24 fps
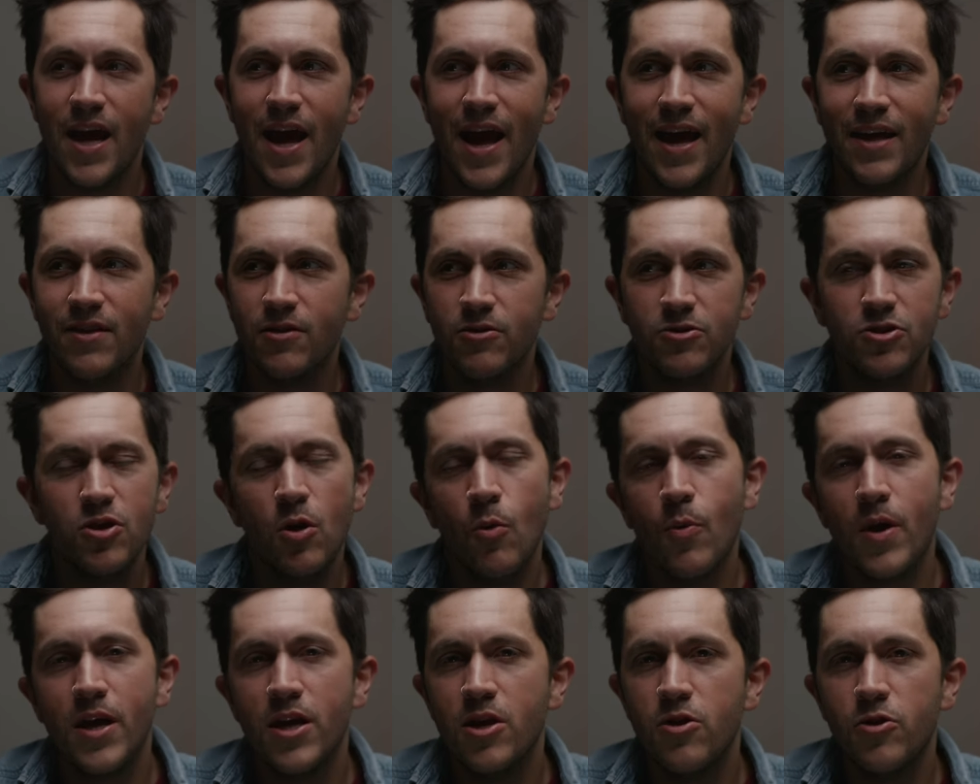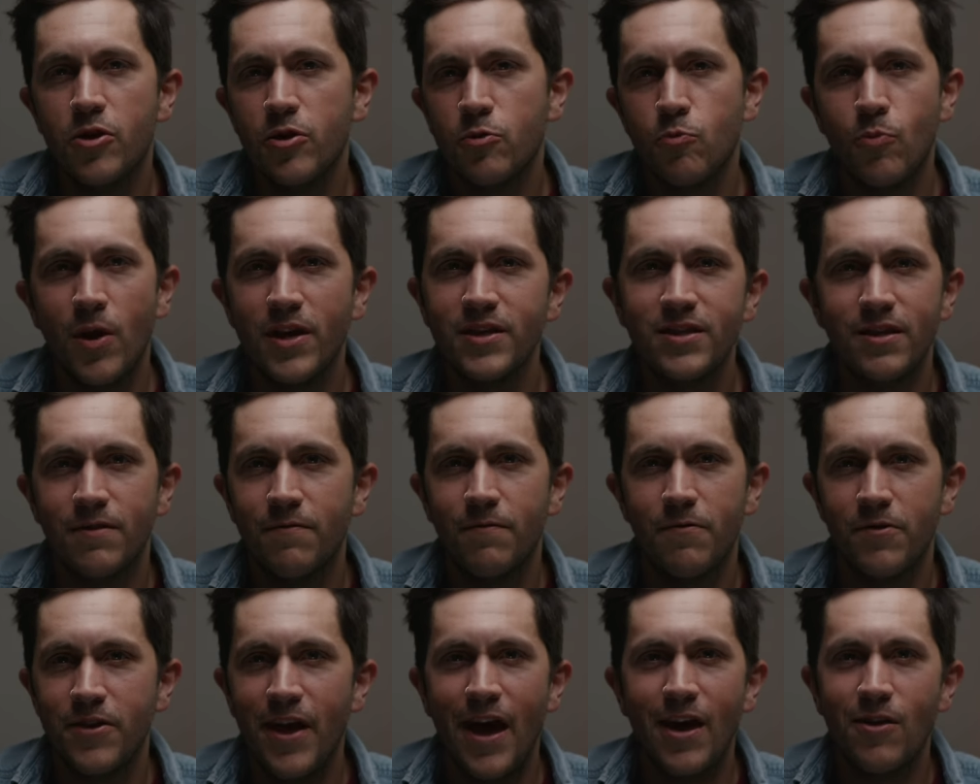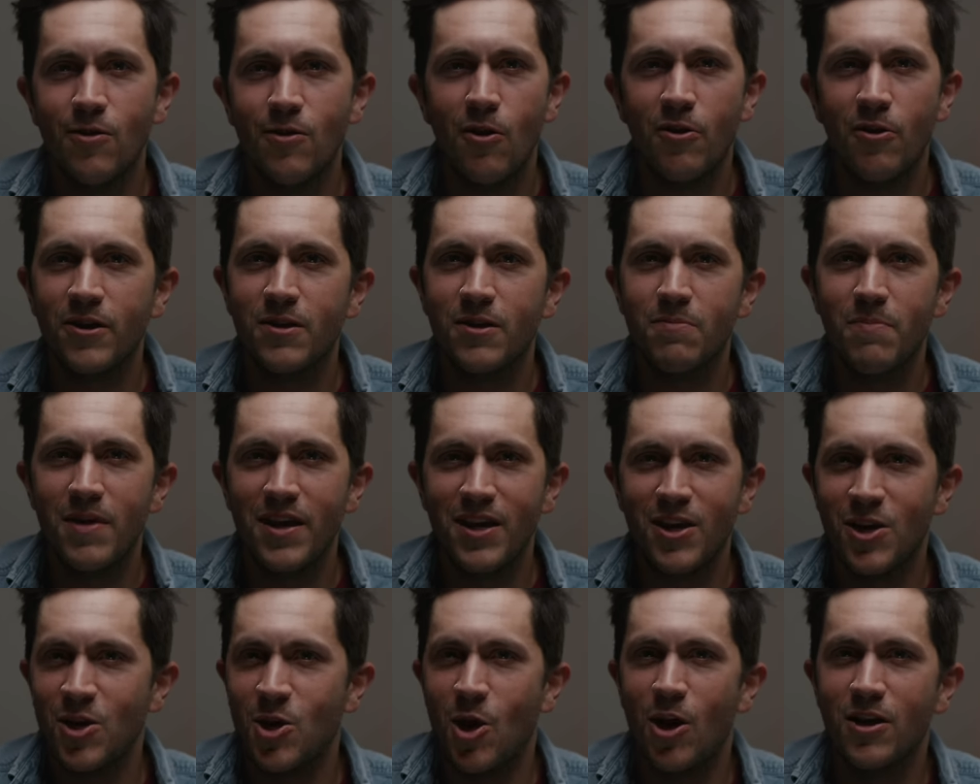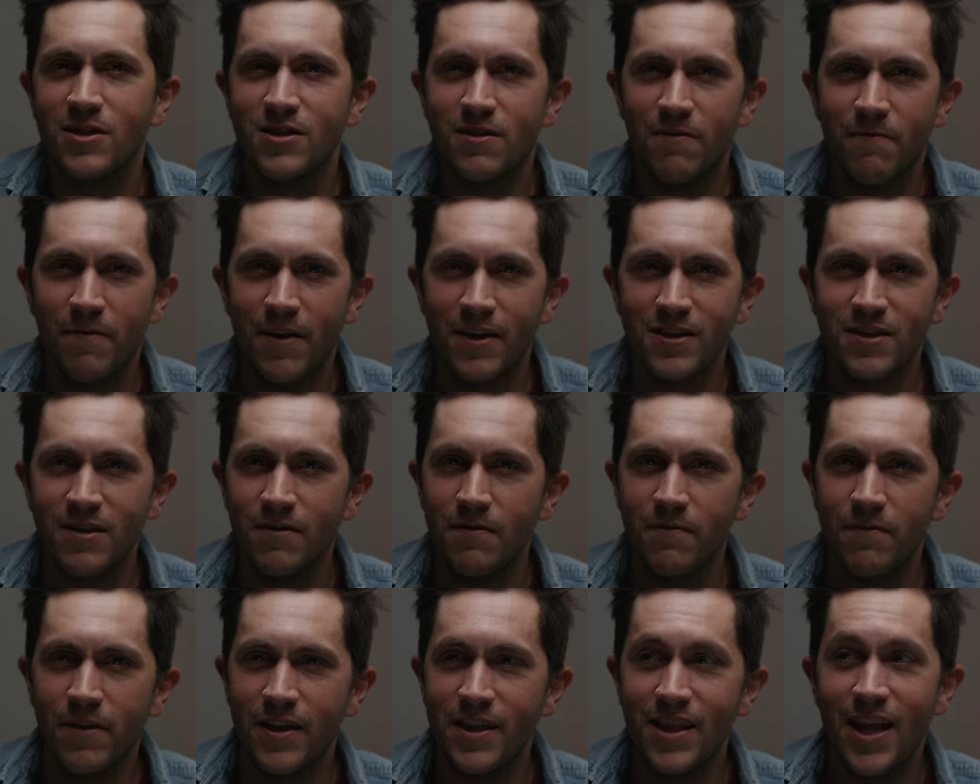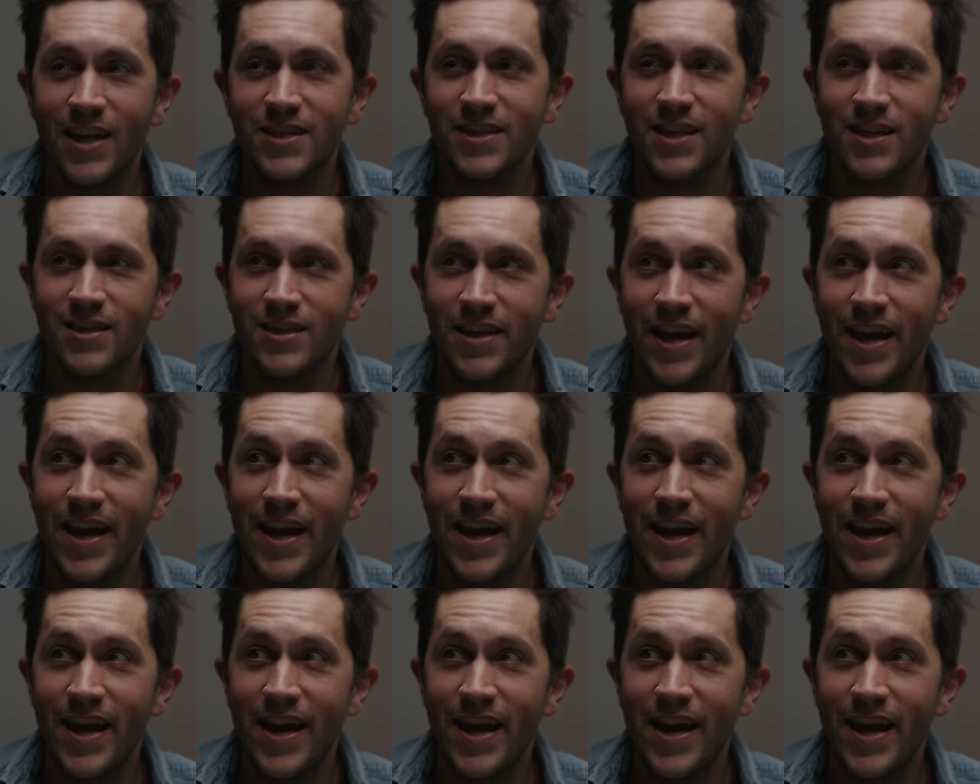And there's no way you could rent it for that long and make it cost effective unless it's